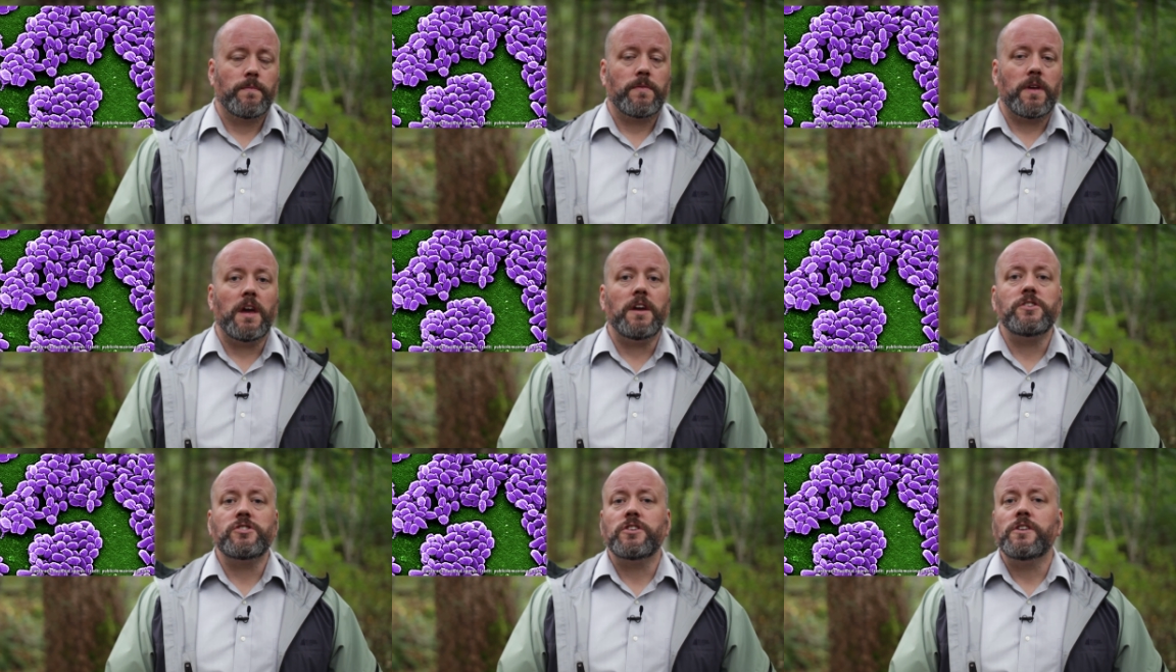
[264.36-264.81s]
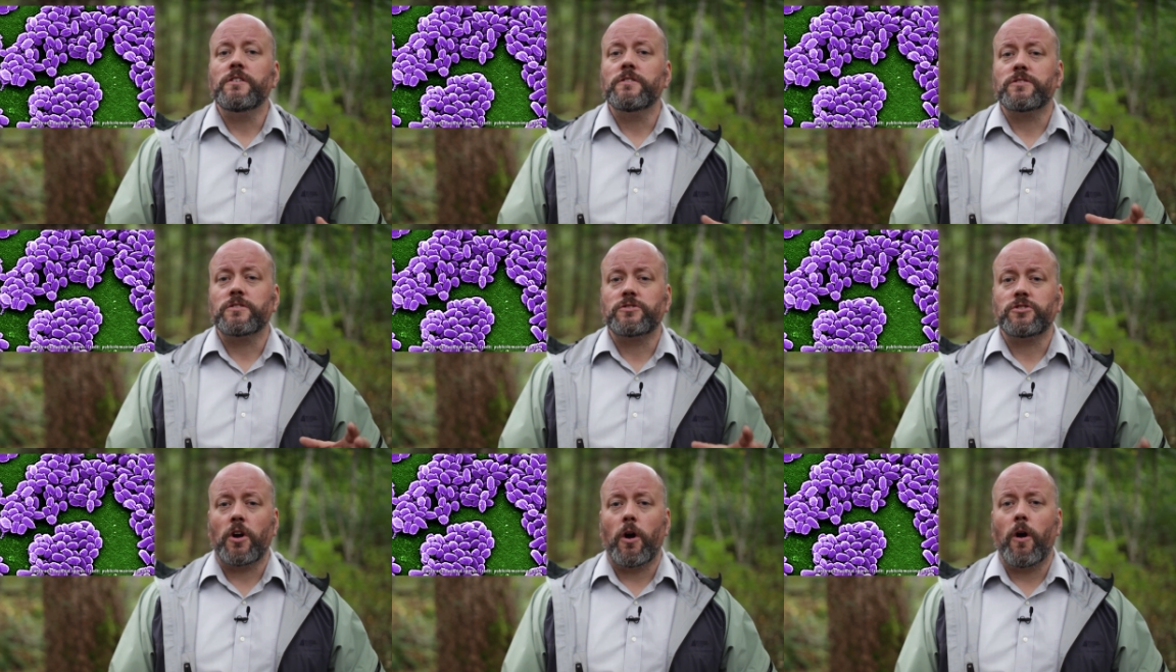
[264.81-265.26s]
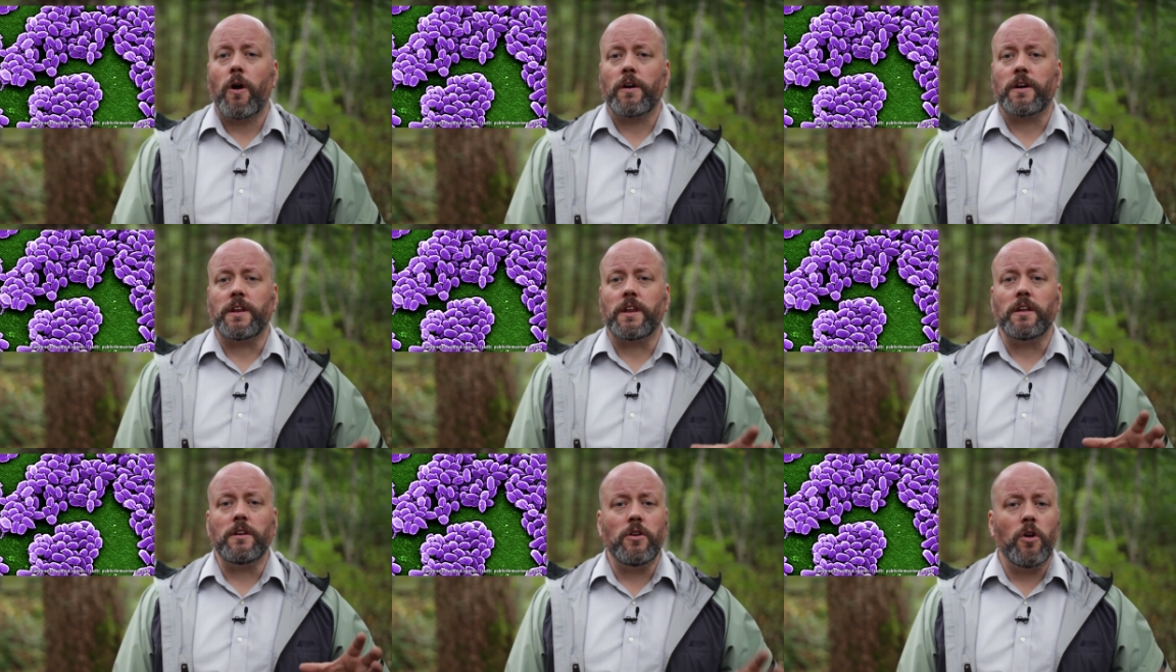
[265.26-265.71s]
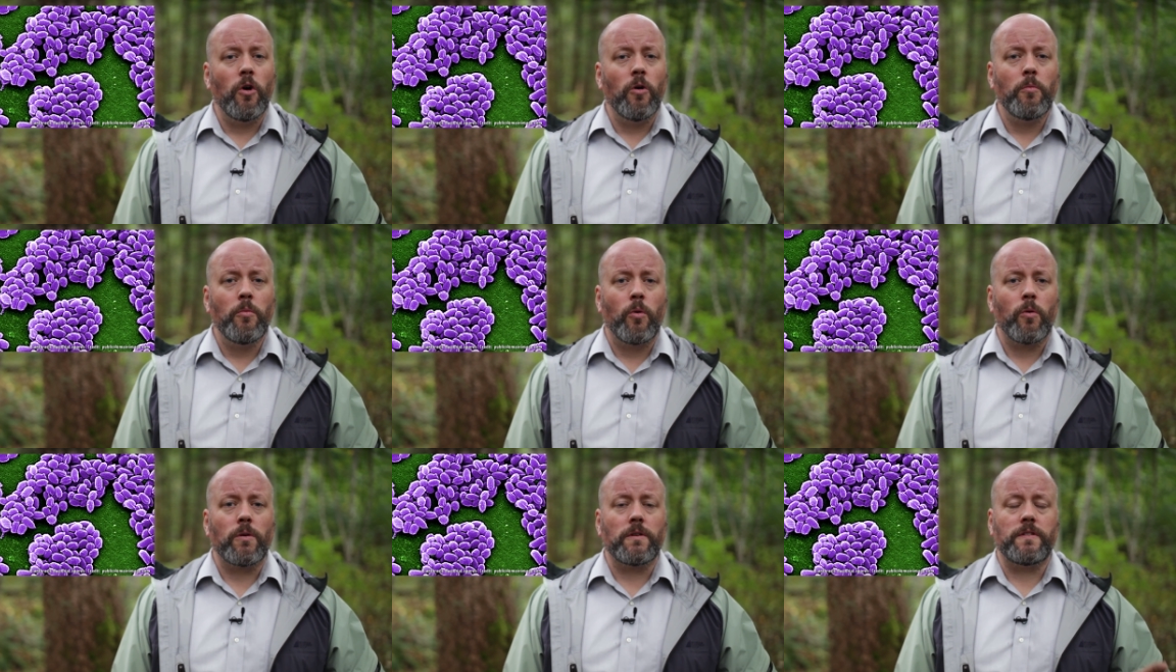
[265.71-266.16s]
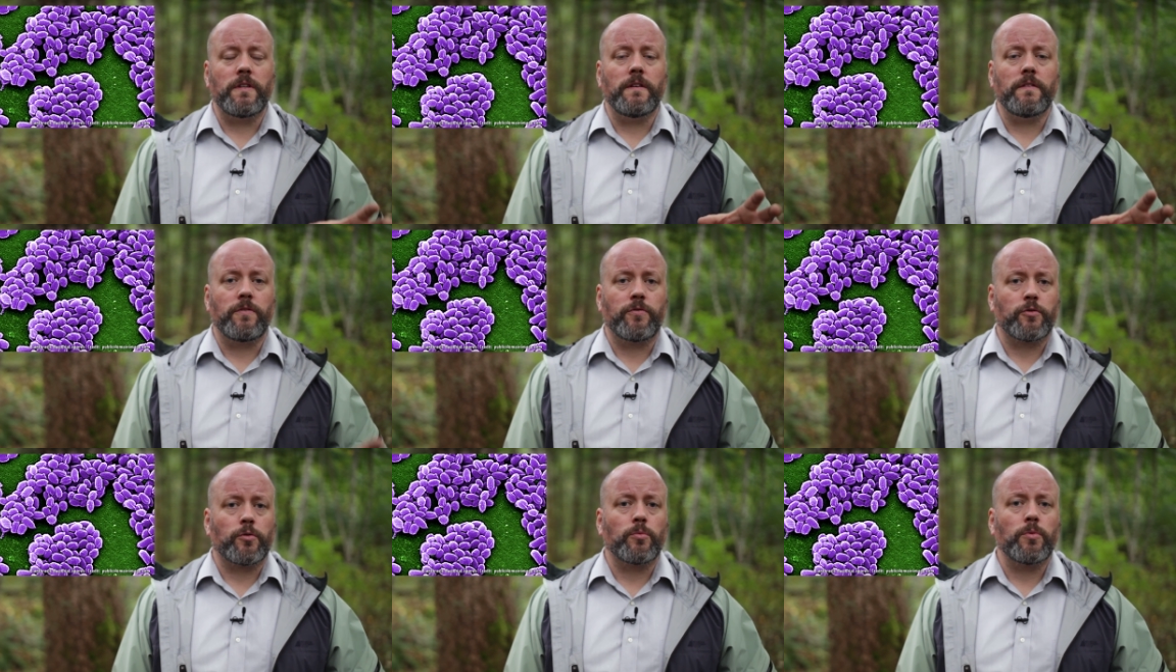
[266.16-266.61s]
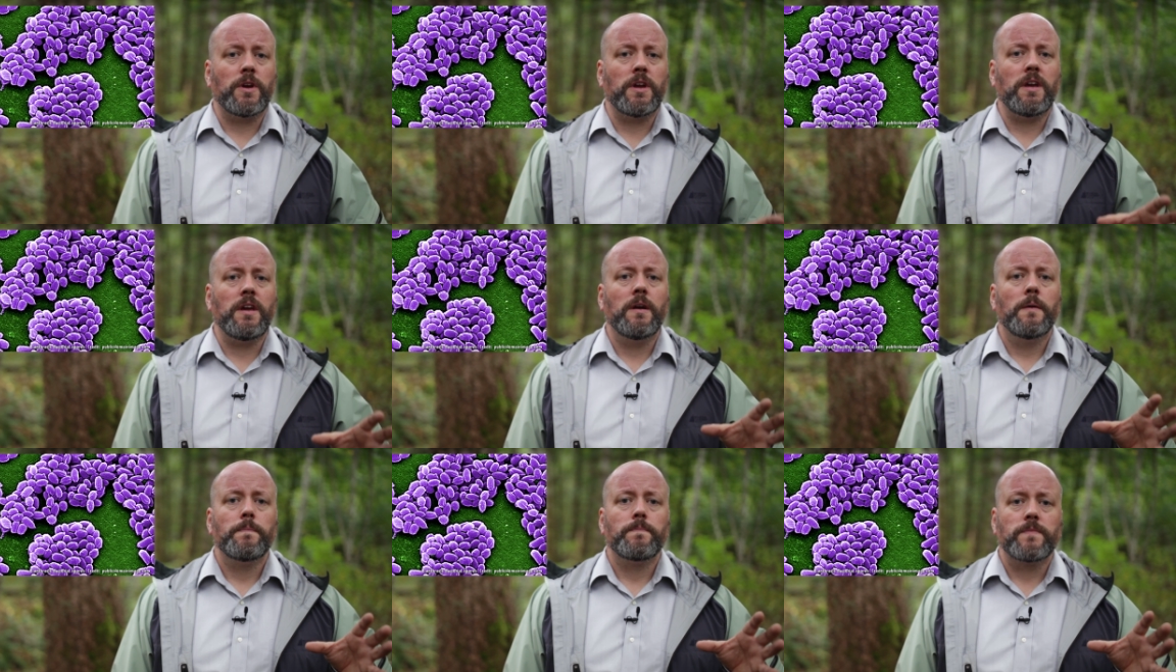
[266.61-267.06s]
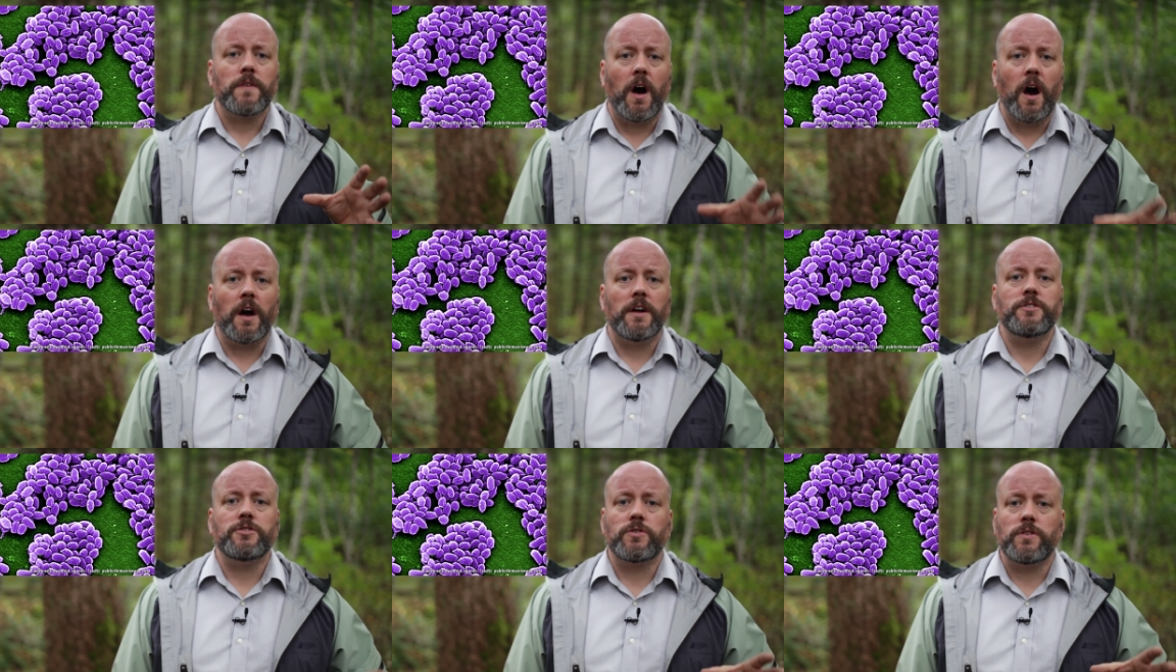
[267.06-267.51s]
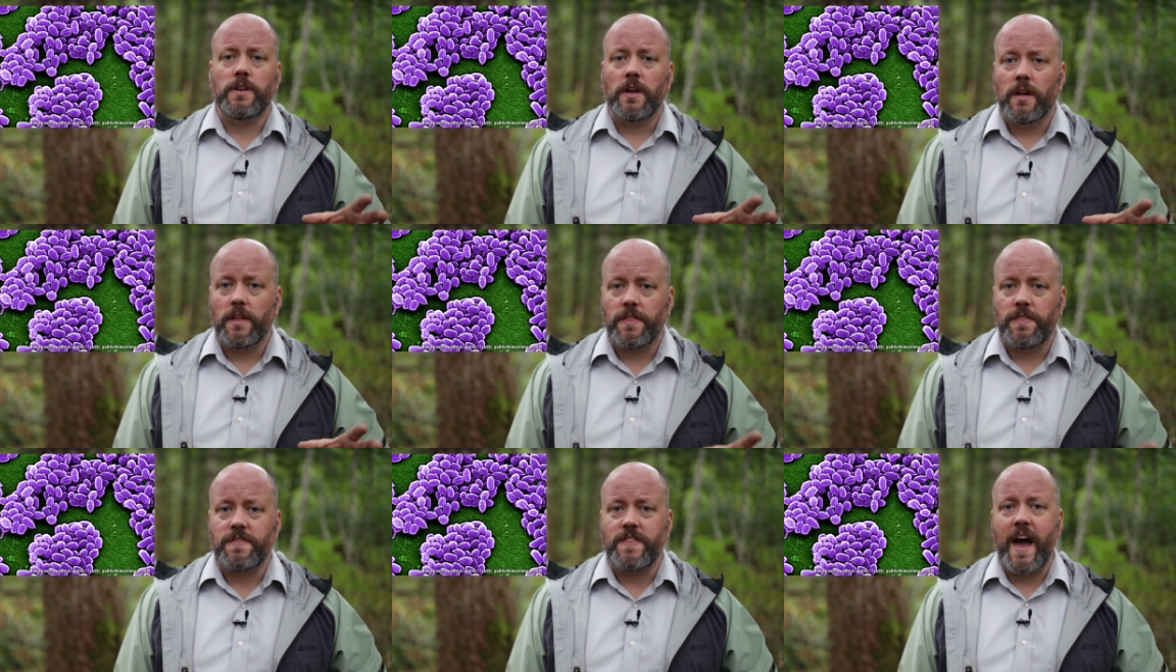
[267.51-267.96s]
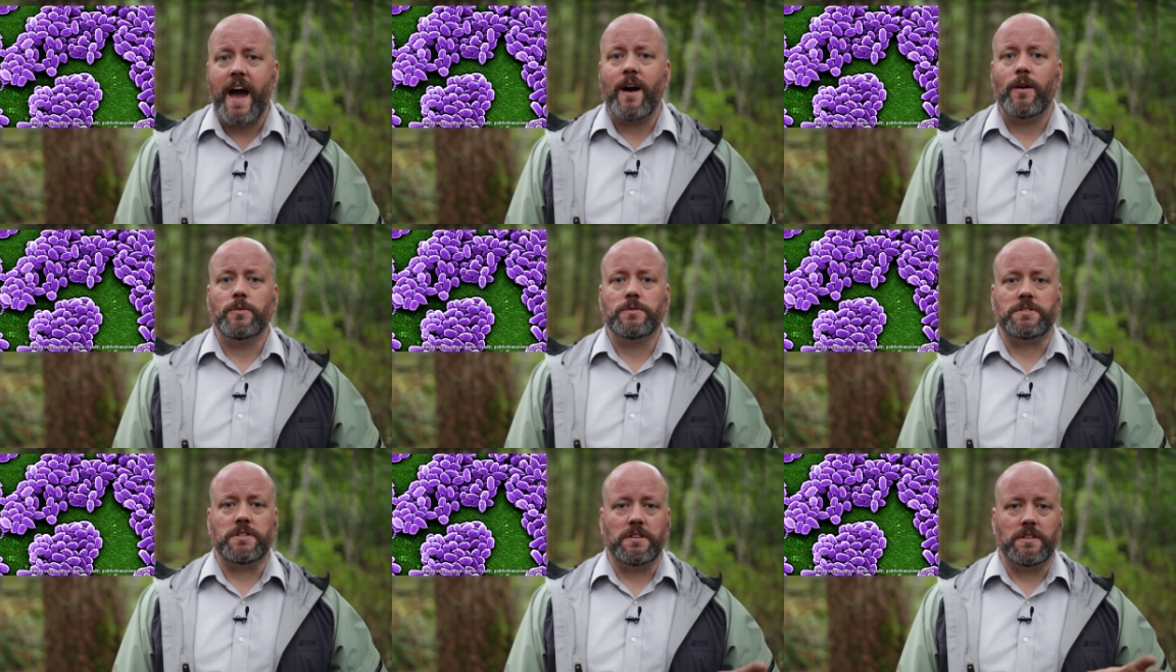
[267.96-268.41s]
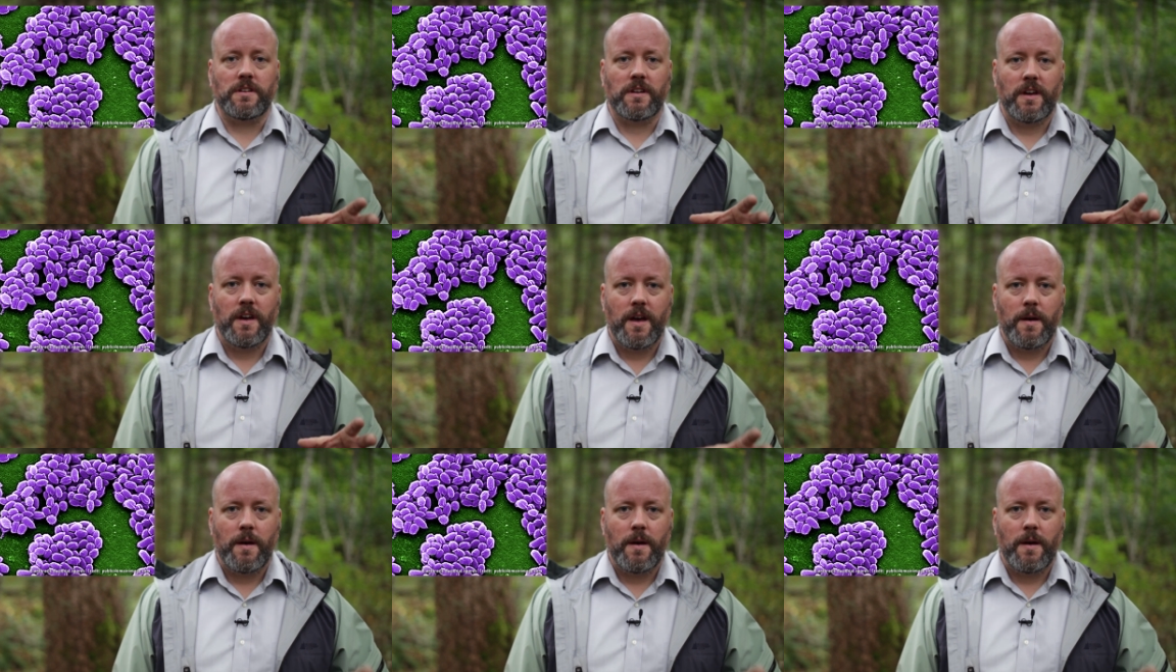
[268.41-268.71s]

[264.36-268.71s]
engineers are targeting no more than three hundred thousand